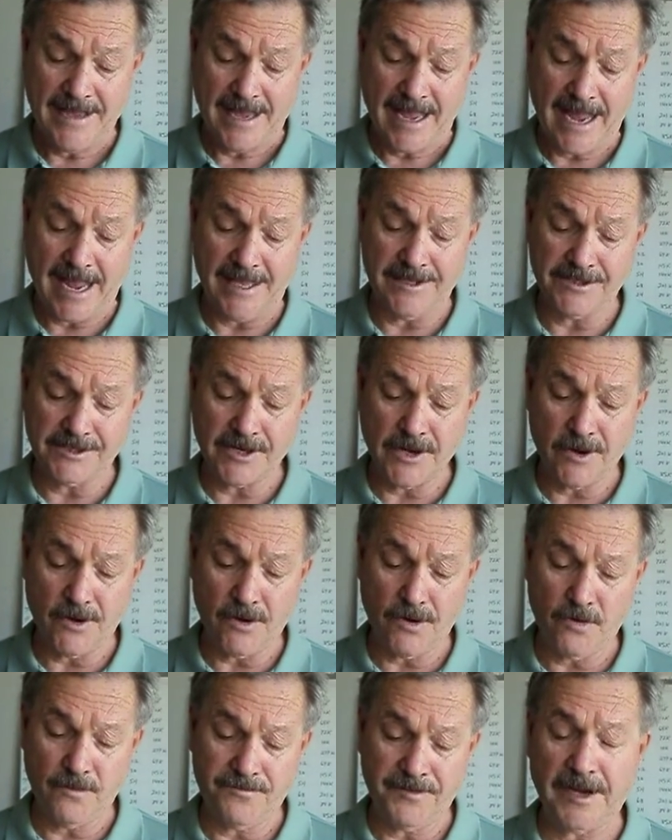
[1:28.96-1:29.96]
and
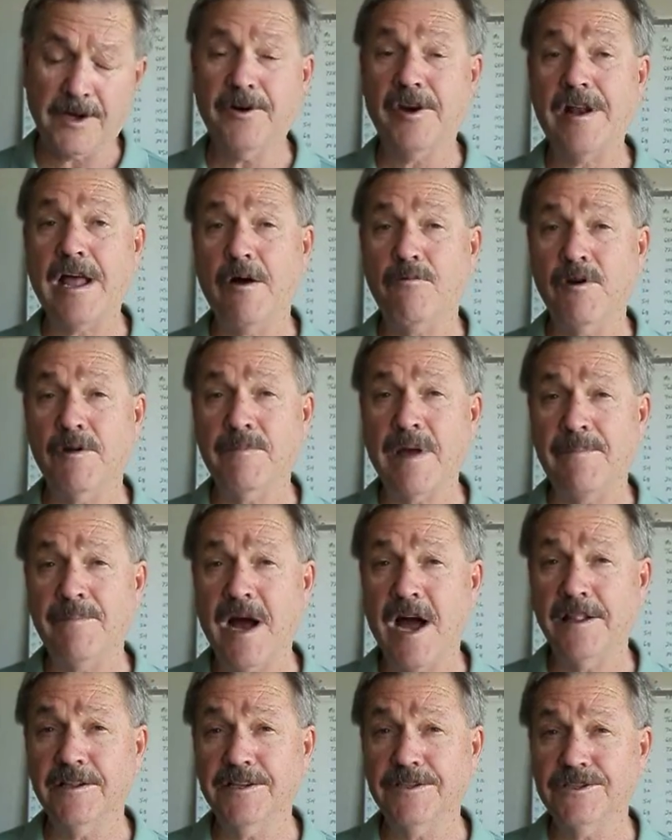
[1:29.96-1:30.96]
so figuring out what my
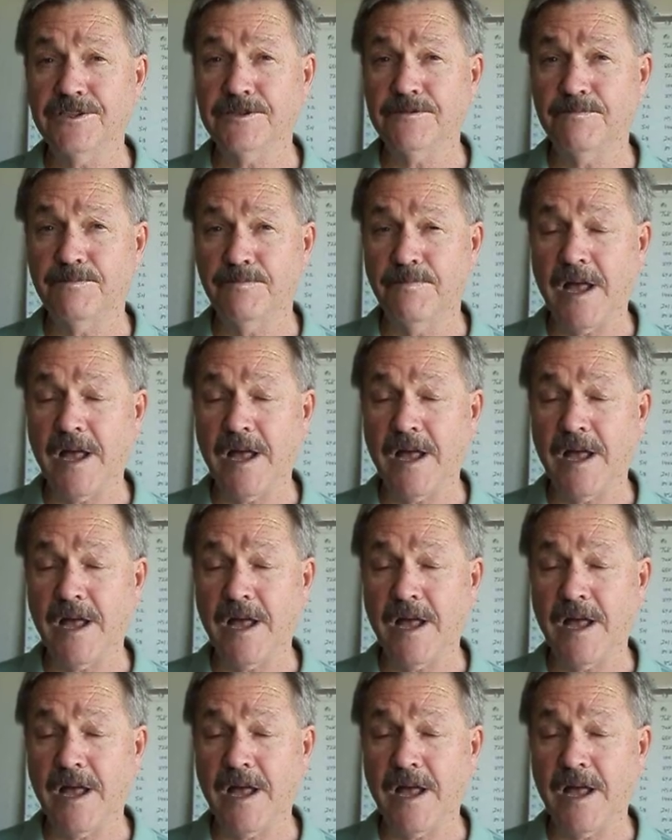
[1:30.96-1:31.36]
mileage,